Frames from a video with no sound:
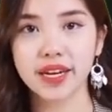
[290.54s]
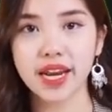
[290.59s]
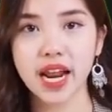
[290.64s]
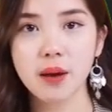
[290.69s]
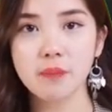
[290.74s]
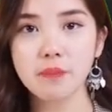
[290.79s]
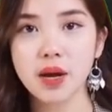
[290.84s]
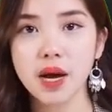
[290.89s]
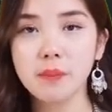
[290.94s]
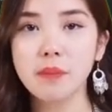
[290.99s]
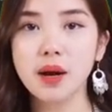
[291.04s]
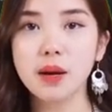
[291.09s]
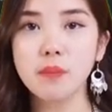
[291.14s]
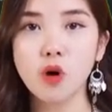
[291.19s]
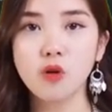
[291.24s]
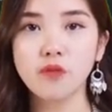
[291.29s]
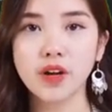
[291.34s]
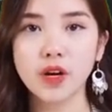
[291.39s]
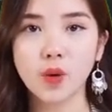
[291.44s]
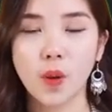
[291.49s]
Probably
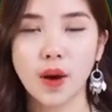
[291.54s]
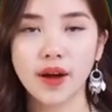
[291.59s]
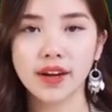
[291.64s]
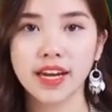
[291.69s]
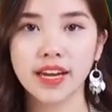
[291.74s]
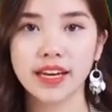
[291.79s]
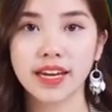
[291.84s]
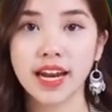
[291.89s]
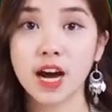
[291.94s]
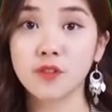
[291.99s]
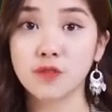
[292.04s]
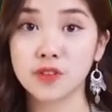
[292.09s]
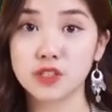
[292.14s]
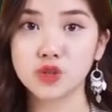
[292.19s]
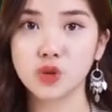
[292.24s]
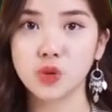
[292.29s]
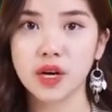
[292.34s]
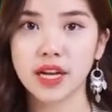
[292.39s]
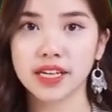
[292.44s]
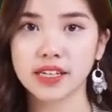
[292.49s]
not a lot diff than
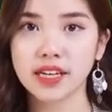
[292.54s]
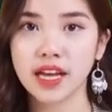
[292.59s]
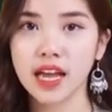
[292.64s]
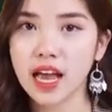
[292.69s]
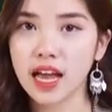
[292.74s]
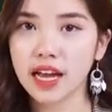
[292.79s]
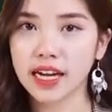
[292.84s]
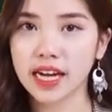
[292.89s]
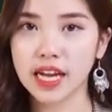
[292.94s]
today.